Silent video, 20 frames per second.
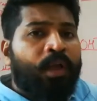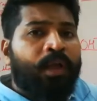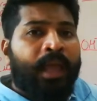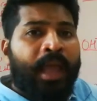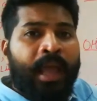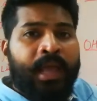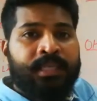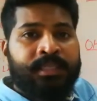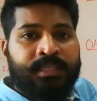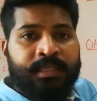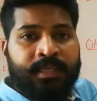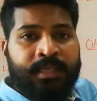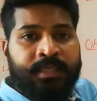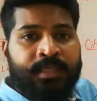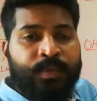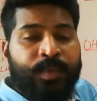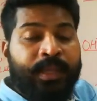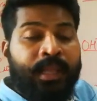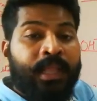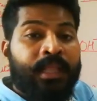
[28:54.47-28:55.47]

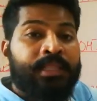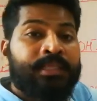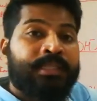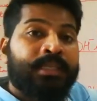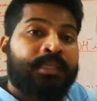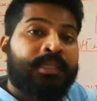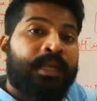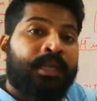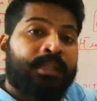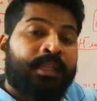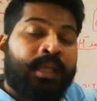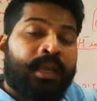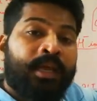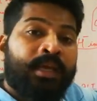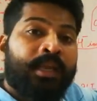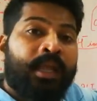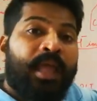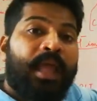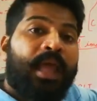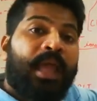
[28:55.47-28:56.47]
acids. We can say that they
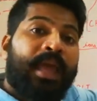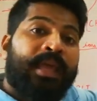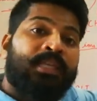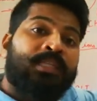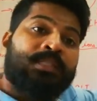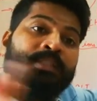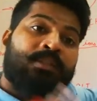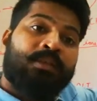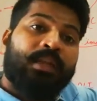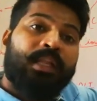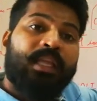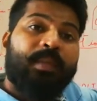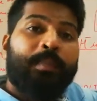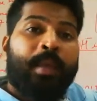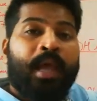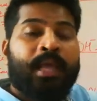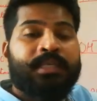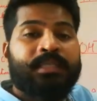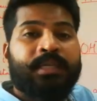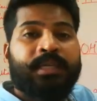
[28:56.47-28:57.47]
are extreme
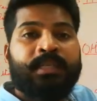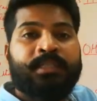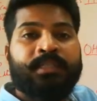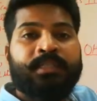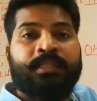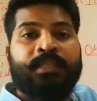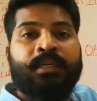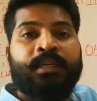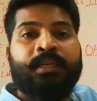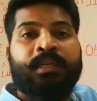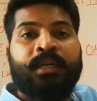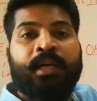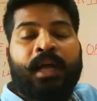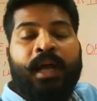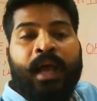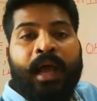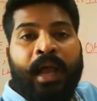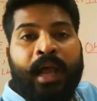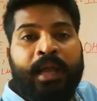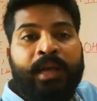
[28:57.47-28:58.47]
acids. The
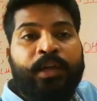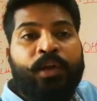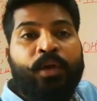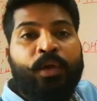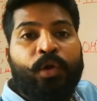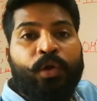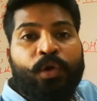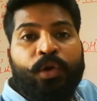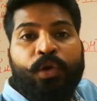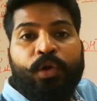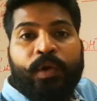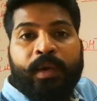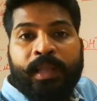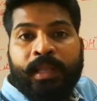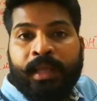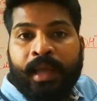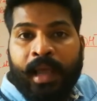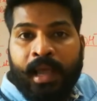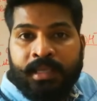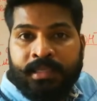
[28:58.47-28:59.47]

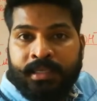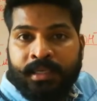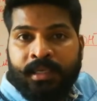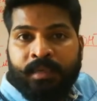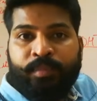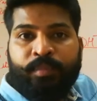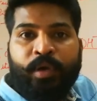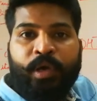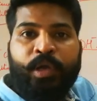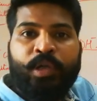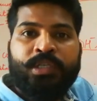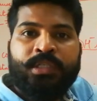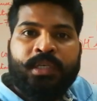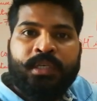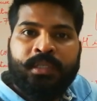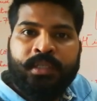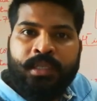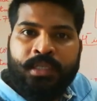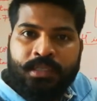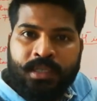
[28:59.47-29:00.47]
hydrochloric acid produced
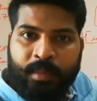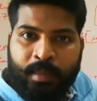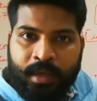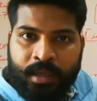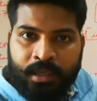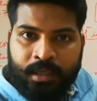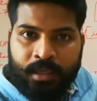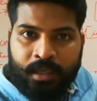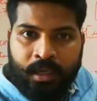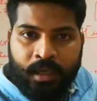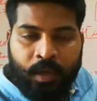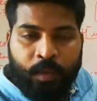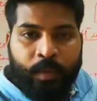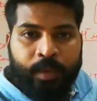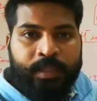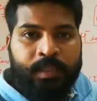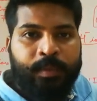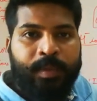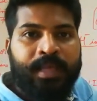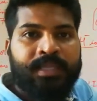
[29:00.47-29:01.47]
in the stomach,
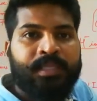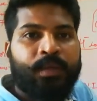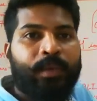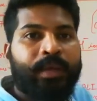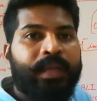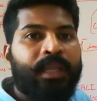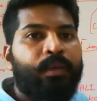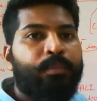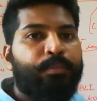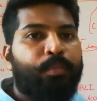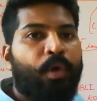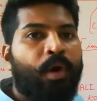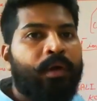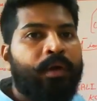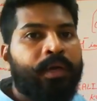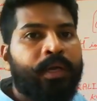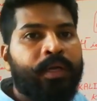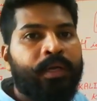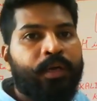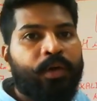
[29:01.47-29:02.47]
which plays a very
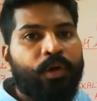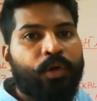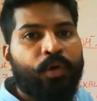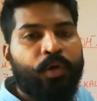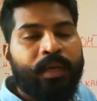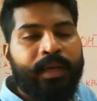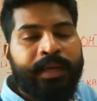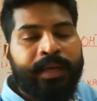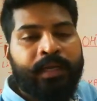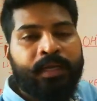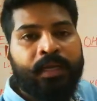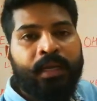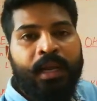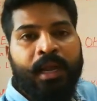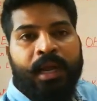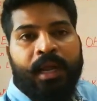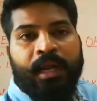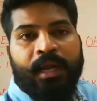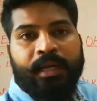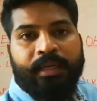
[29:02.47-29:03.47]
important role
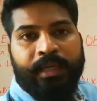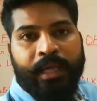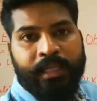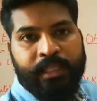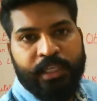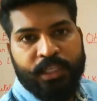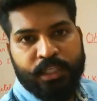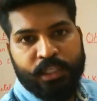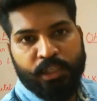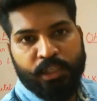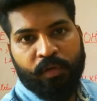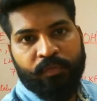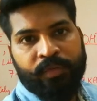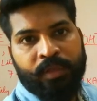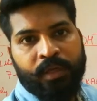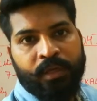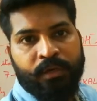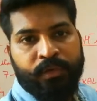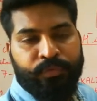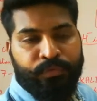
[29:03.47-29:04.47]
in digestion
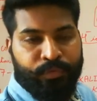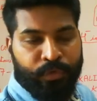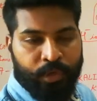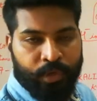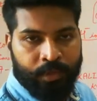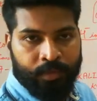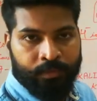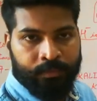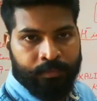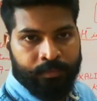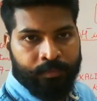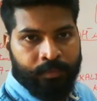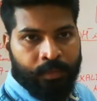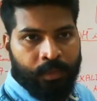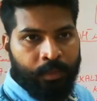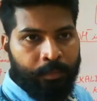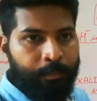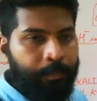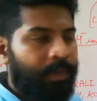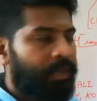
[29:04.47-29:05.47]
the food.
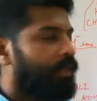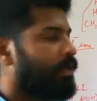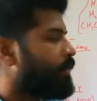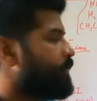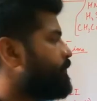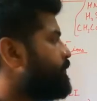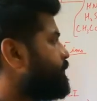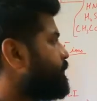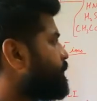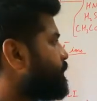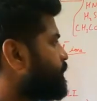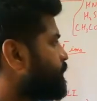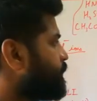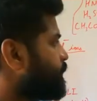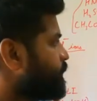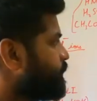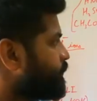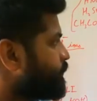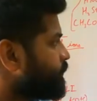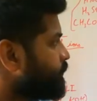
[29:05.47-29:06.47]
But
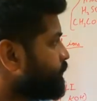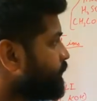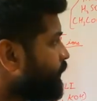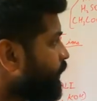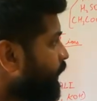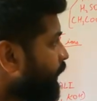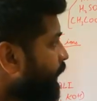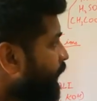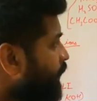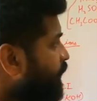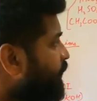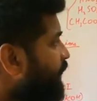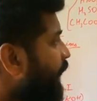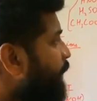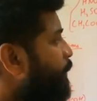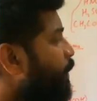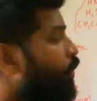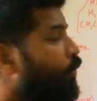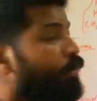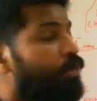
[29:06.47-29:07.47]
if the
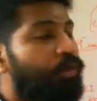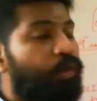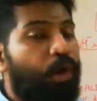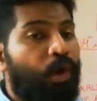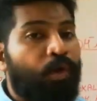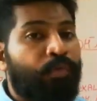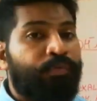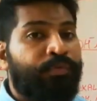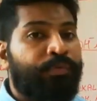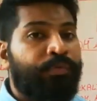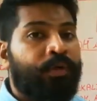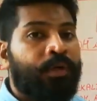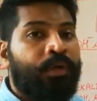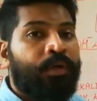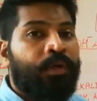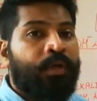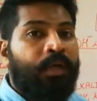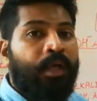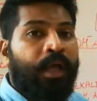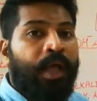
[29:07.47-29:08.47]
amount of
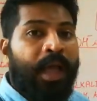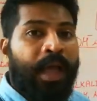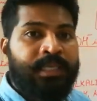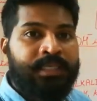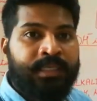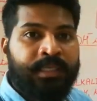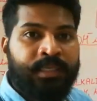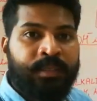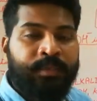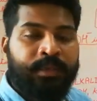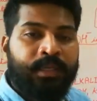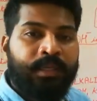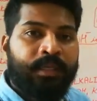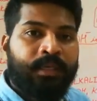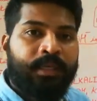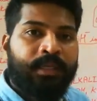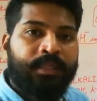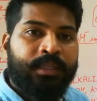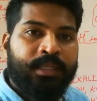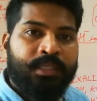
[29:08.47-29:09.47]
acid
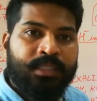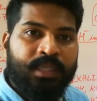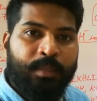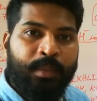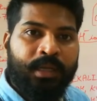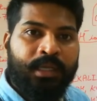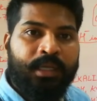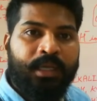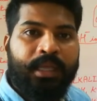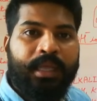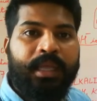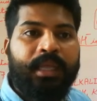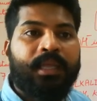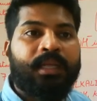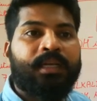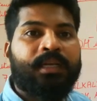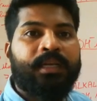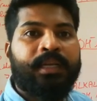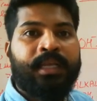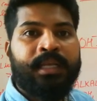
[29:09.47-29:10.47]
in the stomach
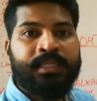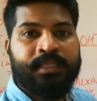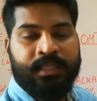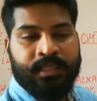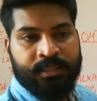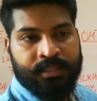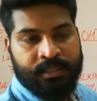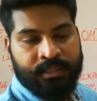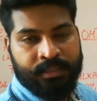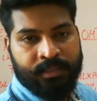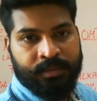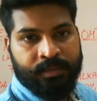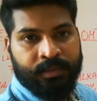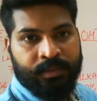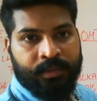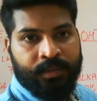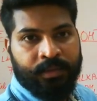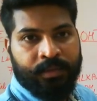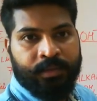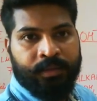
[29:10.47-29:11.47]
increases,
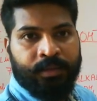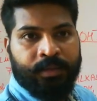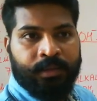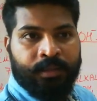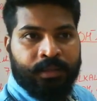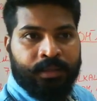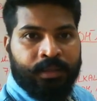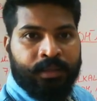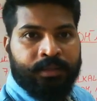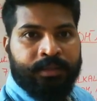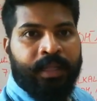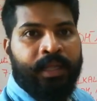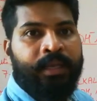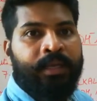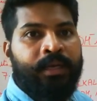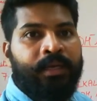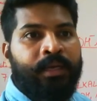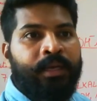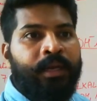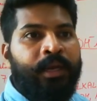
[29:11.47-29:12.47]

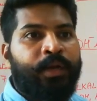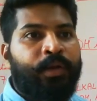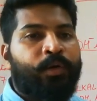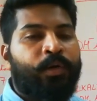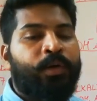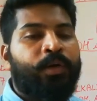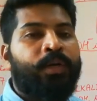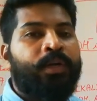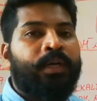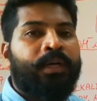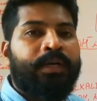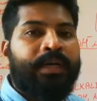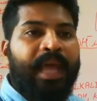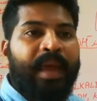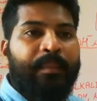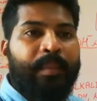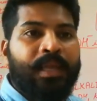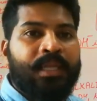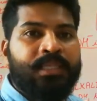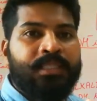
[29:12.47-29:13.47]
then it could
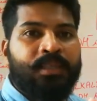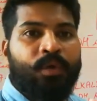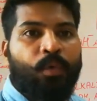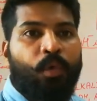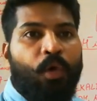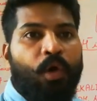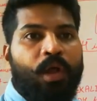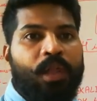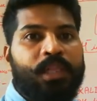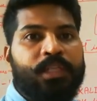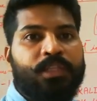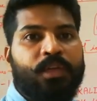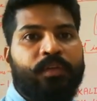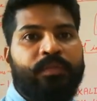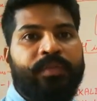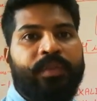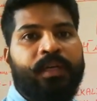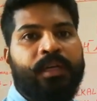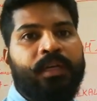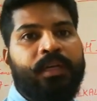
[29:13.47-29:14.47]
damage the walls
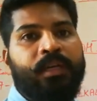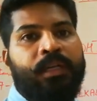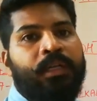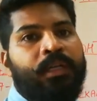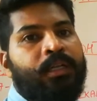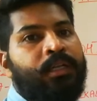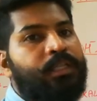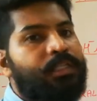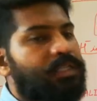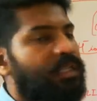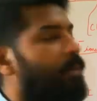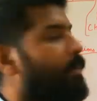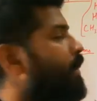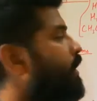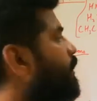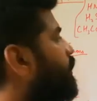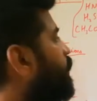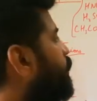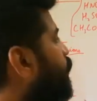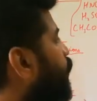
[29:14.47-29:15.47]
of the
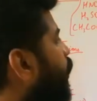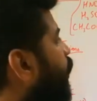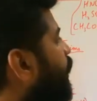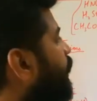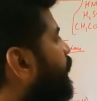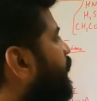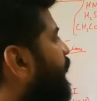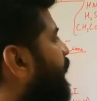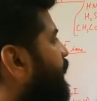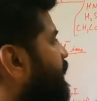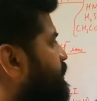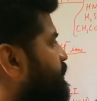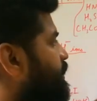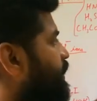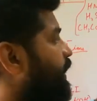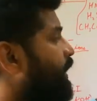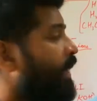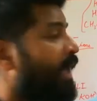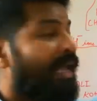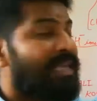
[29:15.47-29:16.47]
stomach, called as
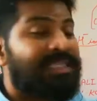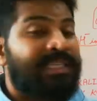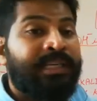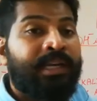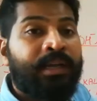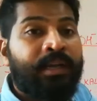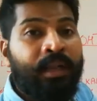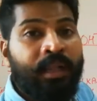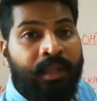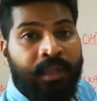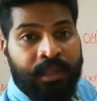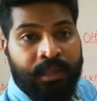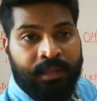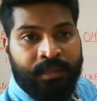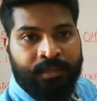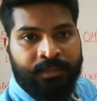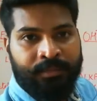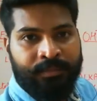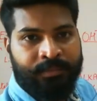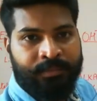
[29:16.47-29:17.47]
acidity.